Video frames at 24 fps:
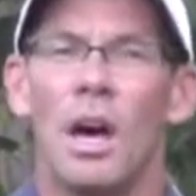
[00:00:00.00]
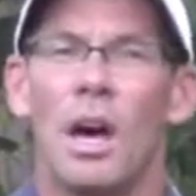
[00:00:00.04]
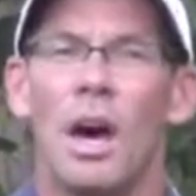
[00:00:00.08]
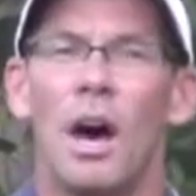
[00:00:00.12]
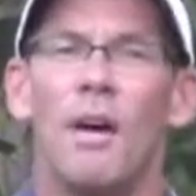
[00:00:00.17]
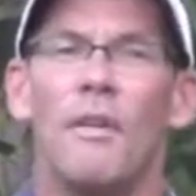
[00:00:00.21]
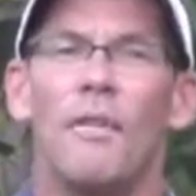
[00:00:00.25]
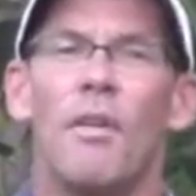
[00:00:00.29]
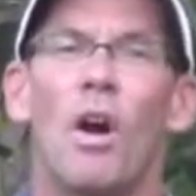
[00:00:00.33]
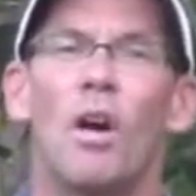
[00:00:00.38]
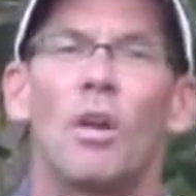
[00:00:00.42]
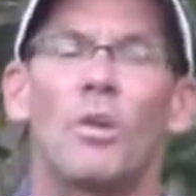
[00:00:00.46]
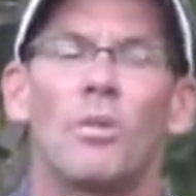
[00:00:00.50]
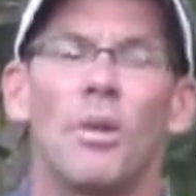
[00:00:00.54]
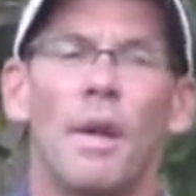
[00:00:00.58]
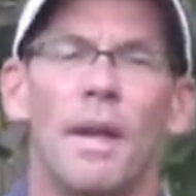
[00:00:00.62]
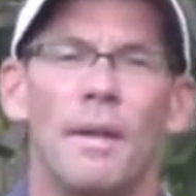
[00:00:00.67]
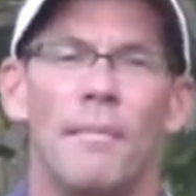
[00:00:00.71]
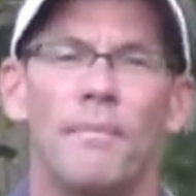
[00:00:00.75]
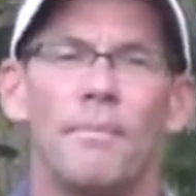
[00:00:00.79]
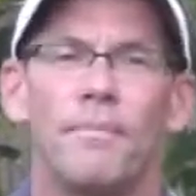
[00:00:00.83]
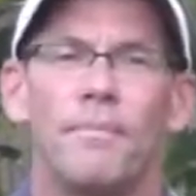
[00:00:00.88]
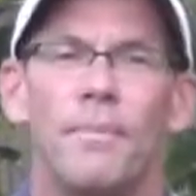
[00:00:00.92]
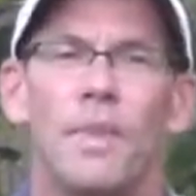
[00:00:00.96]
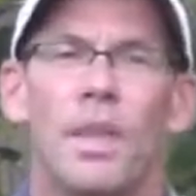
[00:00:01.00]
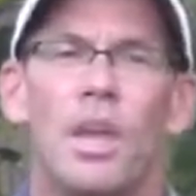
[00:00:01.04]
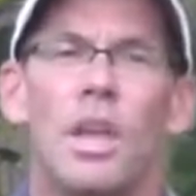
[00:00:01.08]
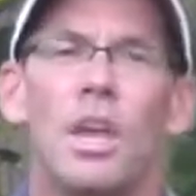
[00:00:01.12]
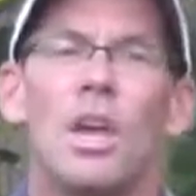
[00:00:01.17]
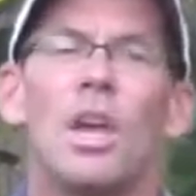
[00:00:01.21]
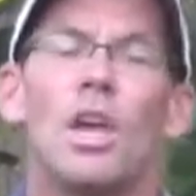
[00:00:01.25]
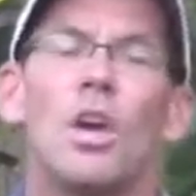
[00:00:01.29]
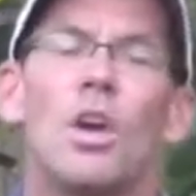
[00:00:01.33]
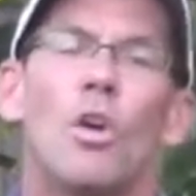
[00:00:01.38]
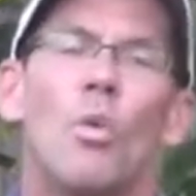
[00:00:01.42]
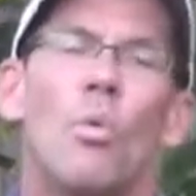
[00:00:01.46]
of heart rate.
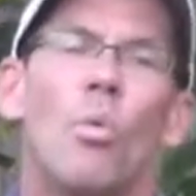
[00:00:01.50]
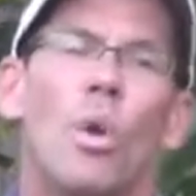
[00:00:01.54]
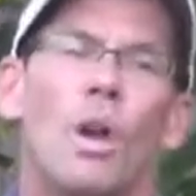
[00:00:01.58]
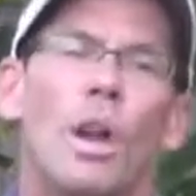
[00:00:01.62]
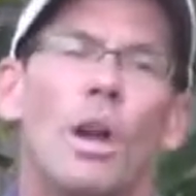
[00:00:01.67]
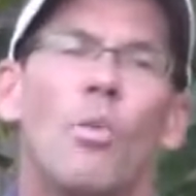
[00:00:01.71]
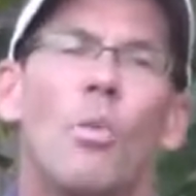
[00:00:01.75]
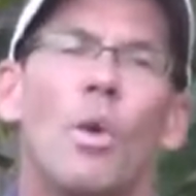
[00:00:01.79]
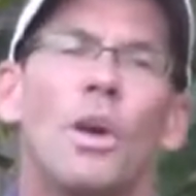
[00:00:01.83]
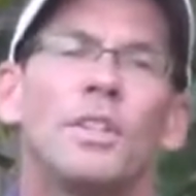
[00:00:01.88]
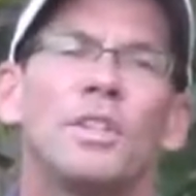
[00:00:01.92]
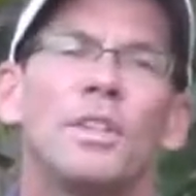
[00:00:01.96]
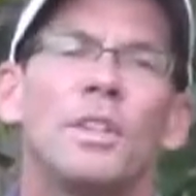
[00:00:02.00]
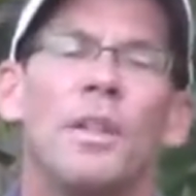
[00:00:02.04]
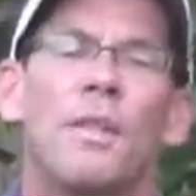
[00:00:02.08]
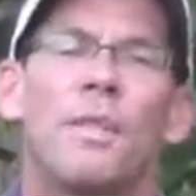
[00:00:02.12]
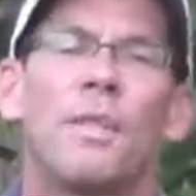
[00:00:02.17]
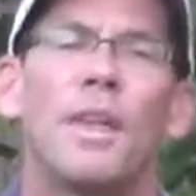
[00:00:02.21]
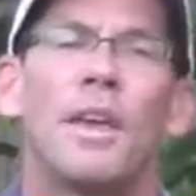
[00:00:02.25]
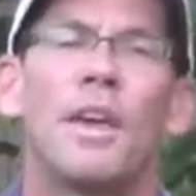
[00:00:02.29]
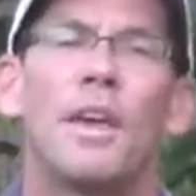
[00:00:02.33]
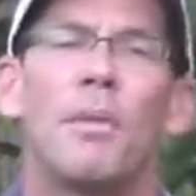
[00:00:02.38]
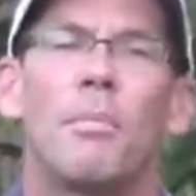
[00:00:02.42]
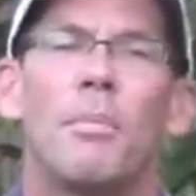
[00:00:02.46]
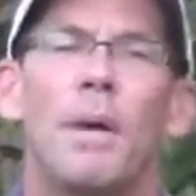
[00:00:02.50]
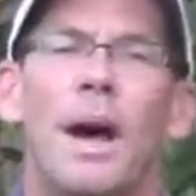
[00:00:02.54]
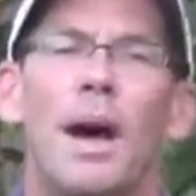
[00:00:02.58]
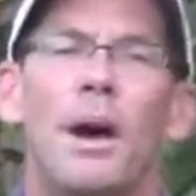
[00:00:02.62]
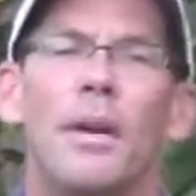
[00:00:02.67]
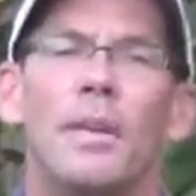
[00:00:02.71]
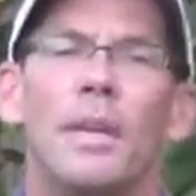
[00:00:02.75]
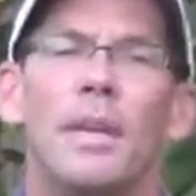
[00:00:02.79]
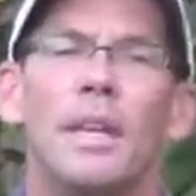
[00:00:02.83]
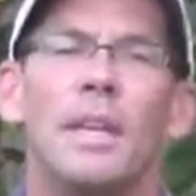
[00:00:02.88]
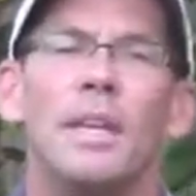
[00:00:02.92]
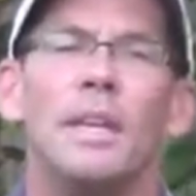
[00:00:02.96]
What I want you to think
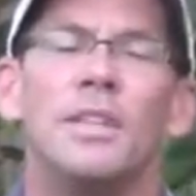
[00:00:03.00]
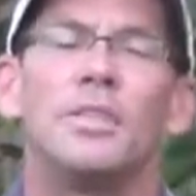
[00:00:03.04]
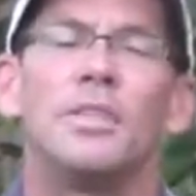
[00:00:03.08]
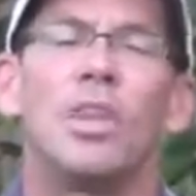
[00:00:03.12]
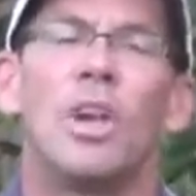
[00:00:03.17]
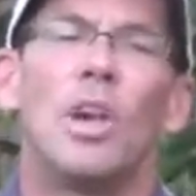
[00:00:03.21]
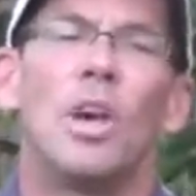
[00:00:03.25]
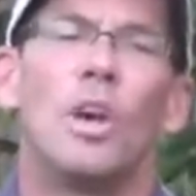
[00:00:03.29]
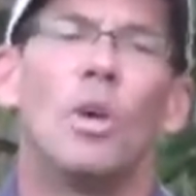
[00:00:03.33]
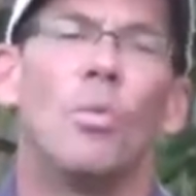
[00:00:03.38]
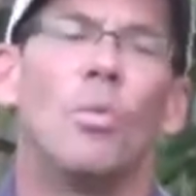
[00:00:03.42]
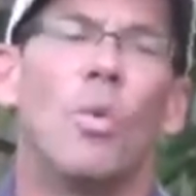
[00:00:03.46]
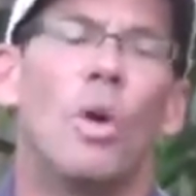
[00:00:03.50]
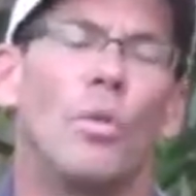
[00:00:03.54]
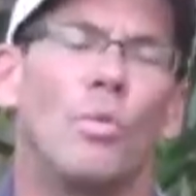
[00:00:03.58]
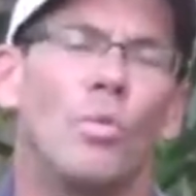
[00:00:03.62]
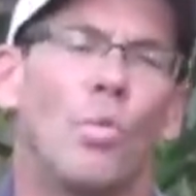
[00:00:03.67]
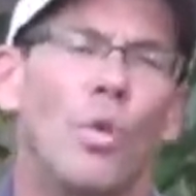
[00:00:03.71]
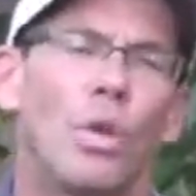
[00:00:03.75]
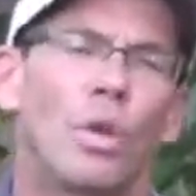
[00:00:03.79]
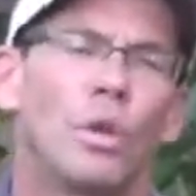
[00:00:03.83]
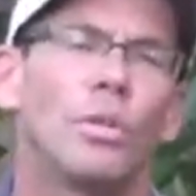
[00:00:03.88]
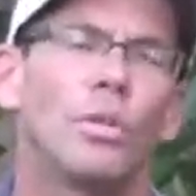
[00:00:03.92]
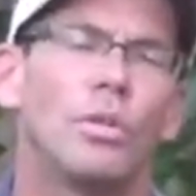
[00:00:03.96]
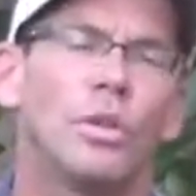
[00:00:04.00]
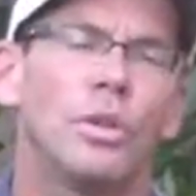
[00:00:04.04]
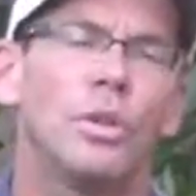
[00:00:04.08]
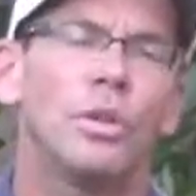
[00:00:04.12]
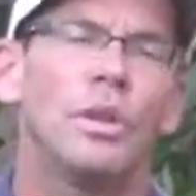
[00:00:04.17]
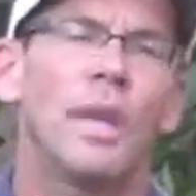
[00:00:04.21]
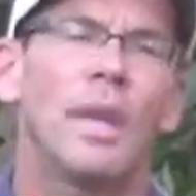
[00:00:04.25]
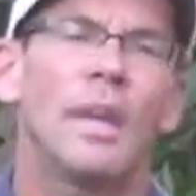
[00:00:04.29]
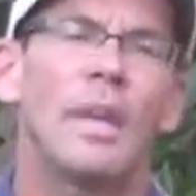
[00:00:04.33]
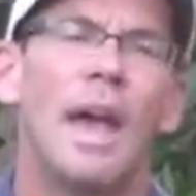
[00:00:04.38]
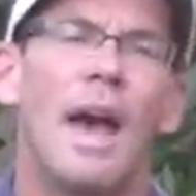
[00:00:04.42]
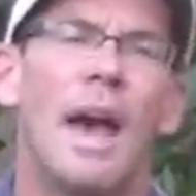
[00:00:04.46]
about is when we're
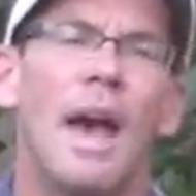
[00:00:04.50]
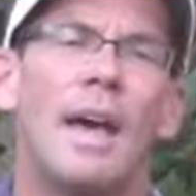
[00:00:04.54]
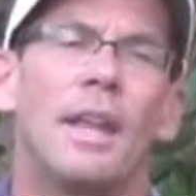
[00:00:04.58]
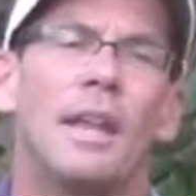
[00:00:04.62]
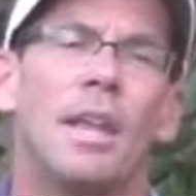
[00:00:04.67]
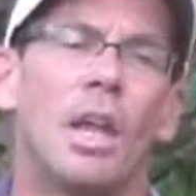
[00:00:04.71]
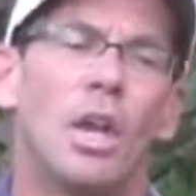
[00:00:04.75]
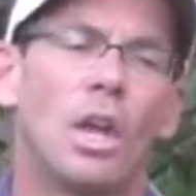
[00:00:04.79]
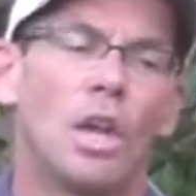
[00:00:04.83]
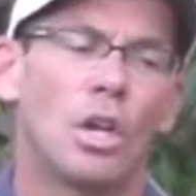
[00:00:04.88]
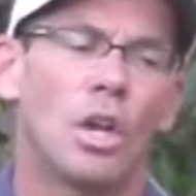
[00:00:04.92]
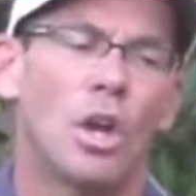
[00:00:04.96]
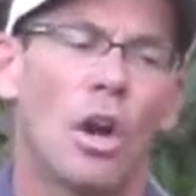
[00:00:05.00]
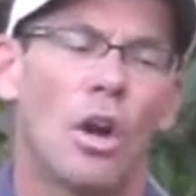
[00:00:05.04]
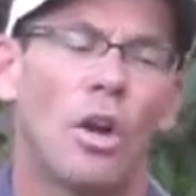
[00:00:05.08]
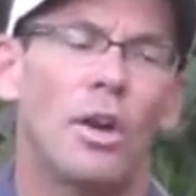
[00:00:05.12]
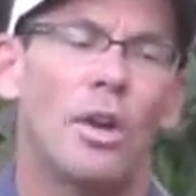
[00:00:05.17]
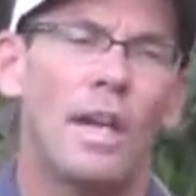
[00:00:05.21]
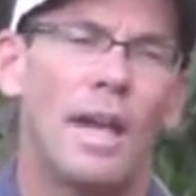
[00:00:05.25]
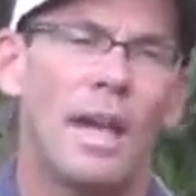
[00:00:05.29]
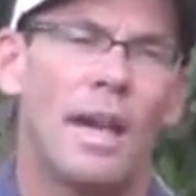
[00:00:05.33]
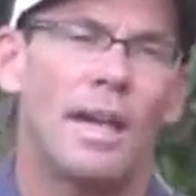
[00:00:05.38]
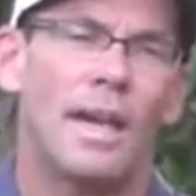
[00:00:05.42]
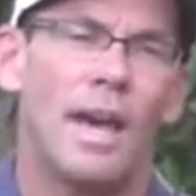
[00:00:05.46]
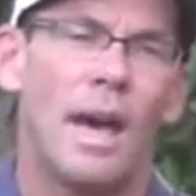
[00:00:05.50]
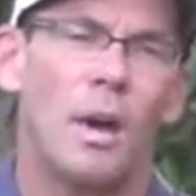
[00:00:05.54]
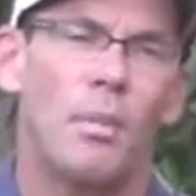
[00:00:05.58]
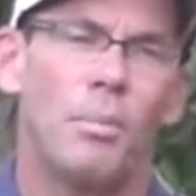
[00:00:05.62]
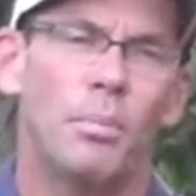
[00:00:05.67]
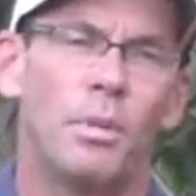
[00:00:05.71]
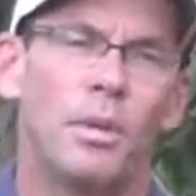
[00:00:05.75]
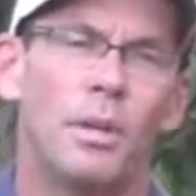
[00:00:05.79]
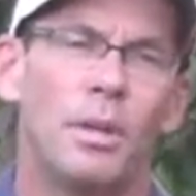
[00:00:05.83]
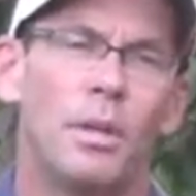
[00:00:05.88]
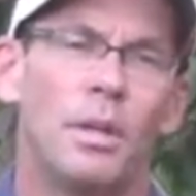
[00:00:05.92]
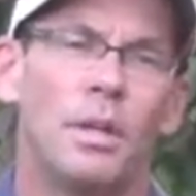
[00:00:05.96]
looking at cardiac
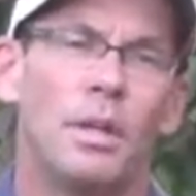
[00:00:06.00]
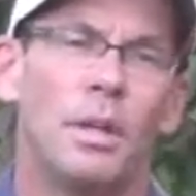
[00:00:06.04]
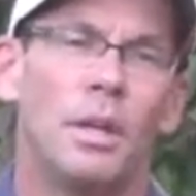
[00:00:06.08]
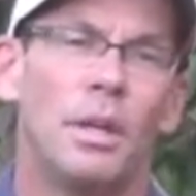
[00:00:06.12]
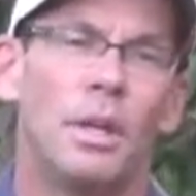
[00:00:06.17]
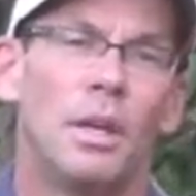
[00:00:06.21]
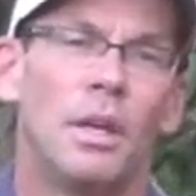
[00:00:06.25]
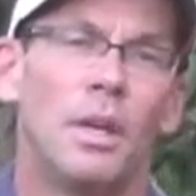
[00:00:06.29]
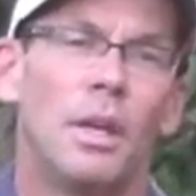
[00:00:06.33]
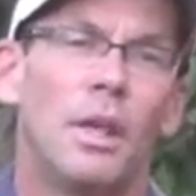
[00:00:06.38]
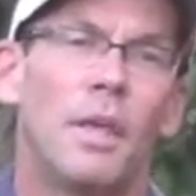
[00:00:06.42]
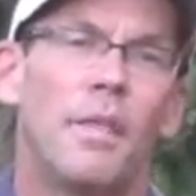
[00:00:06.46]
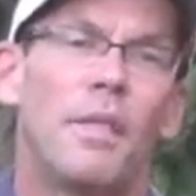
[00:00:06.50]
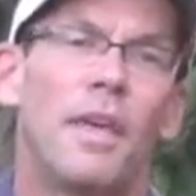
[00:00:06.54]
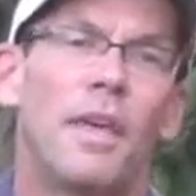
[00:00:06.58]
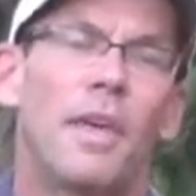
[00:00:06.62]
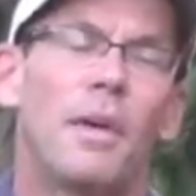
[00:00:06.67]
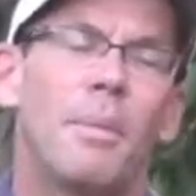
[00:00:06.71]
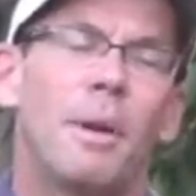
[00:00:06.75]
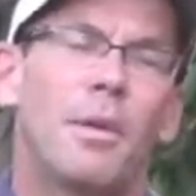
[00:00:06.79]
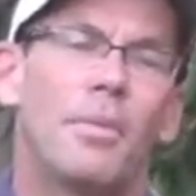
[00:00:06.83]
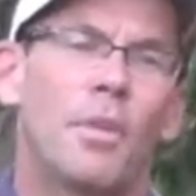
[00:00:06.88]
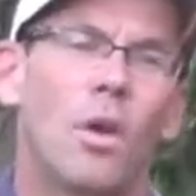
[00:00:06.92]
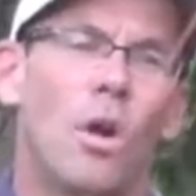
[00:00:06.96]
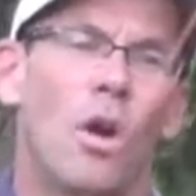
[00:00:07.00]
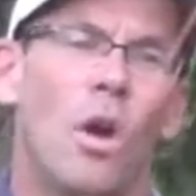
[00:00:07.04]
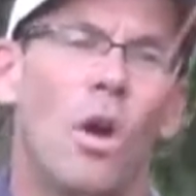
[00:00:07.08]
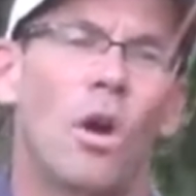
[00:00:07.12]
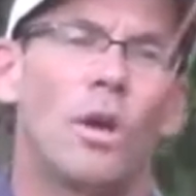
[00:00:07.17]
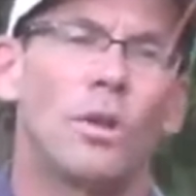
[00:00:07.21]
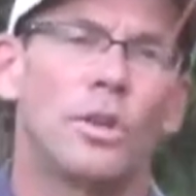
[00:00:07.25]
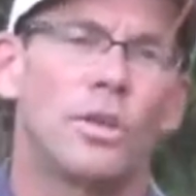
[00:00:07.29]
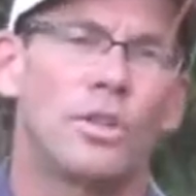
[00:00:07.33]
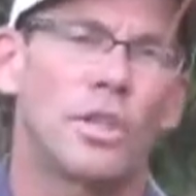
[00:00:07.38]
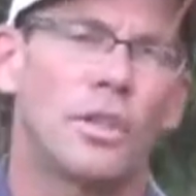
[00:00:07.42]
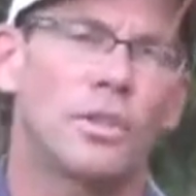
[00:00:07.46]
output, think about the
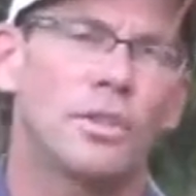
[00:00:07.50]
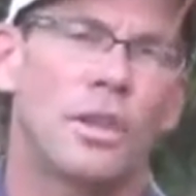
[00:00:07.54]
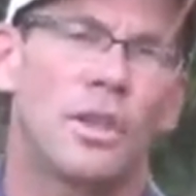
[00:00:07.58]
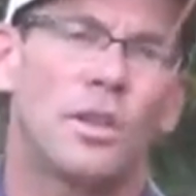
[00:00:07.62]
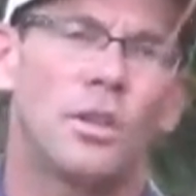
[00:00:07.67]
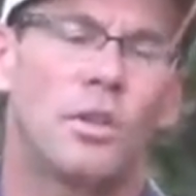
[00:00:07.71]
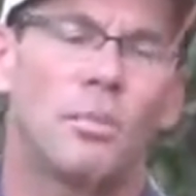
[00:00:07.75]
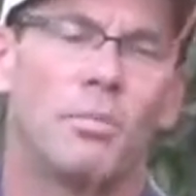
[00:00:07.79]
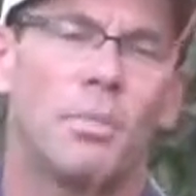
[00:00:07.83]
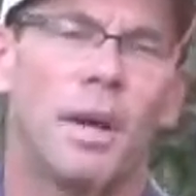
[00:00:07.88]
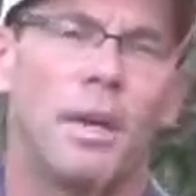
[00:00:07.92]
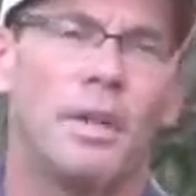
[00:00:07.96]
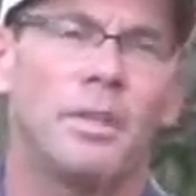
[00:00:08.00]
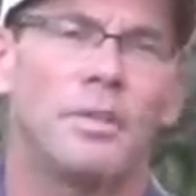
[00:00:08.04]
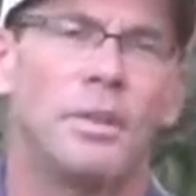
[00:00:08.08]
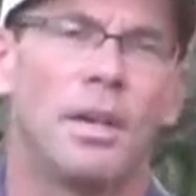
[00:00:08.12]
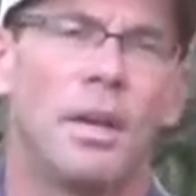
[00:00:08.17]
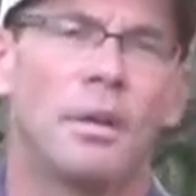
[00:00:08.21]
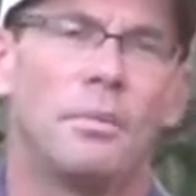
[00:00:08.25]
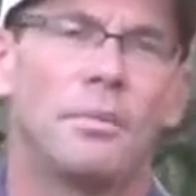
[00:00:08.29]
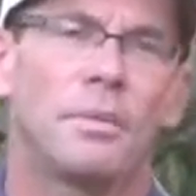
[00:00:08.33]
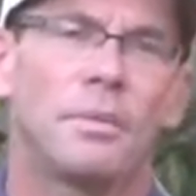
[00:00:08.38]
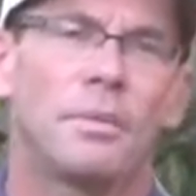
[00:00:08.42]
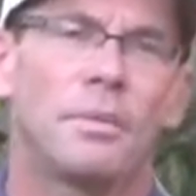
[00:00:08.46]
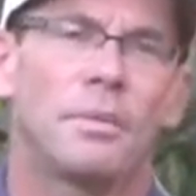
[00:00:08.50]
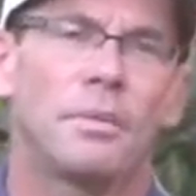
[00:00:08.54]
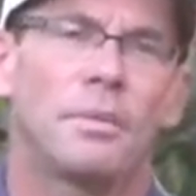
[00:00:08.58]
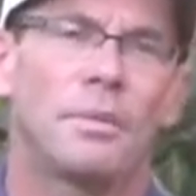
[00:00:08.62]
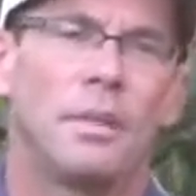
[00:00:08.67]
heart just like your biceps.